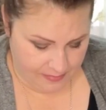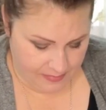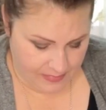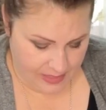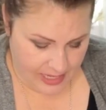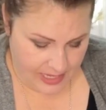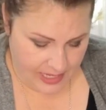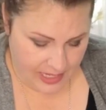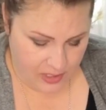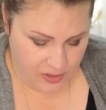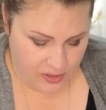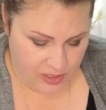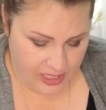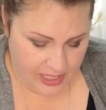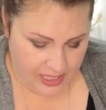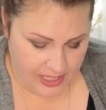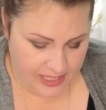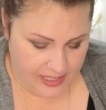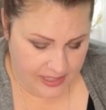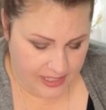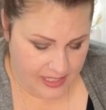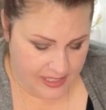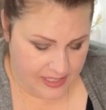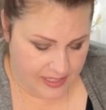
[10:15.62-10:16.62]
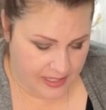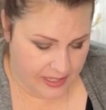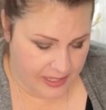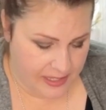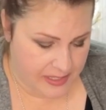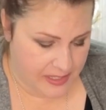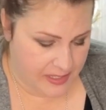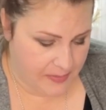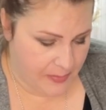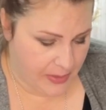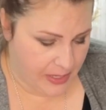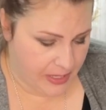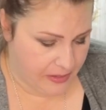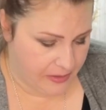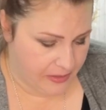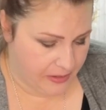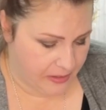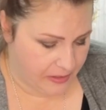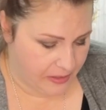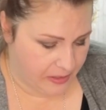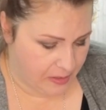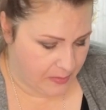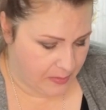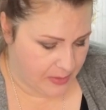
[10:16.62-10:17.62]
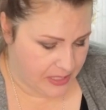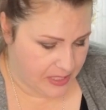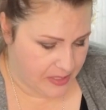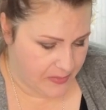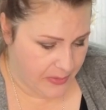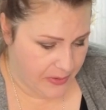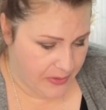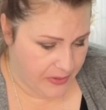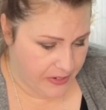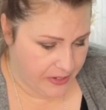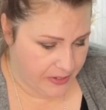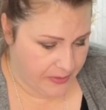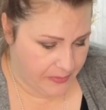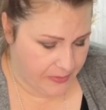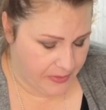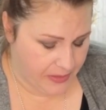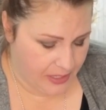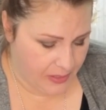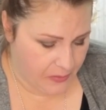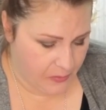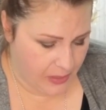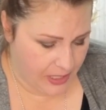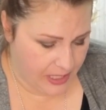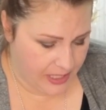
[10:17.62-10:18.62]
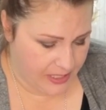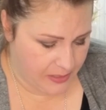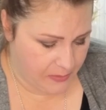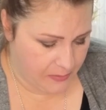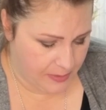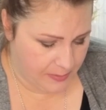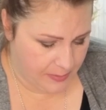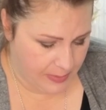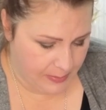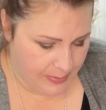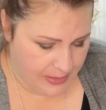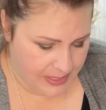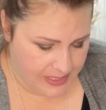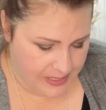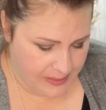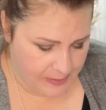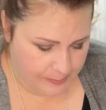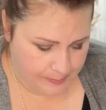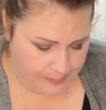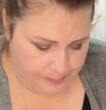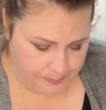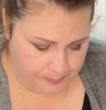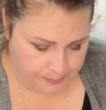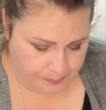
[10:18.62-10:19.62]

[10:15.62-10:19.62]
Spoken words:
I actually like these lines better. They're a little bit smoother than what I did with my pencil.